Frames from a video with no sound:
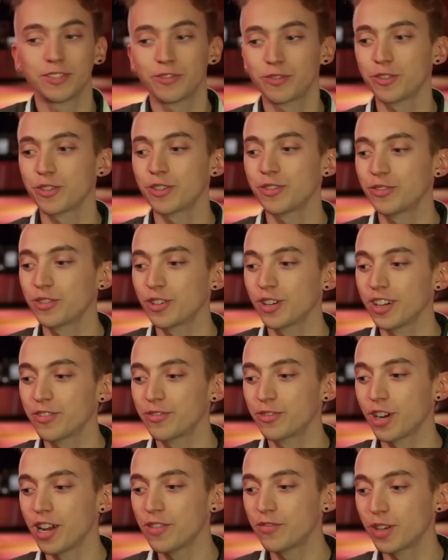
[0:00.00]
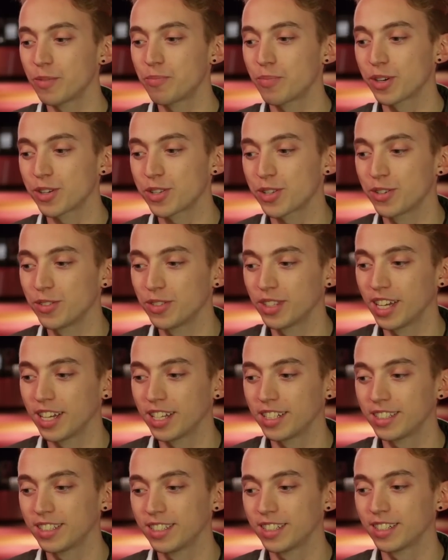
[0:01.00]
For every person
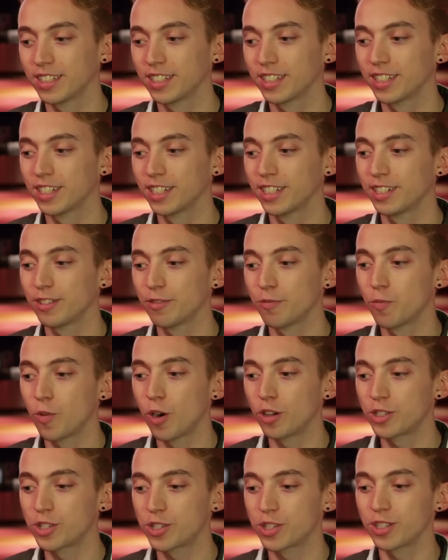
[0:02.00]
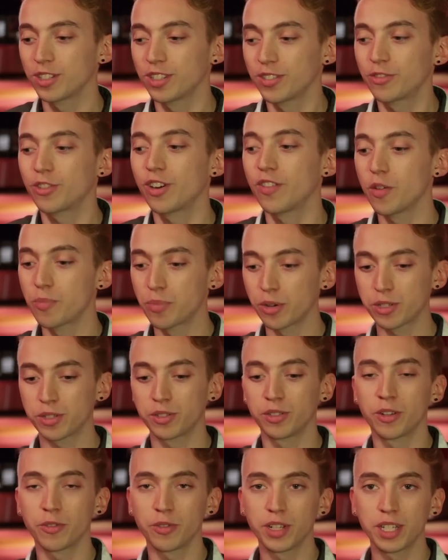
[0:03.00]
that for every
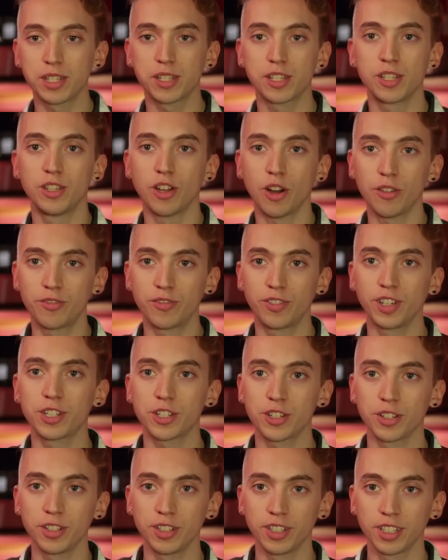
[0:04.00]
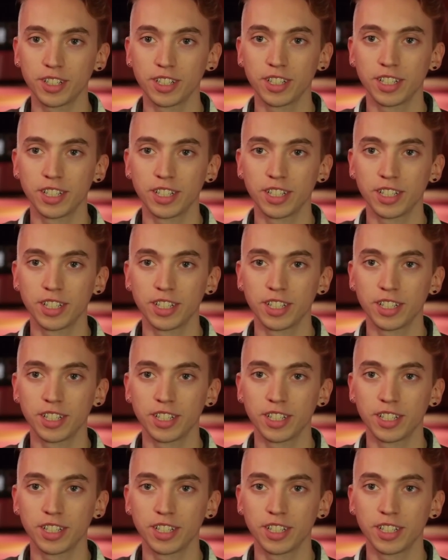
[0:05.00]
person that reads nonfiction,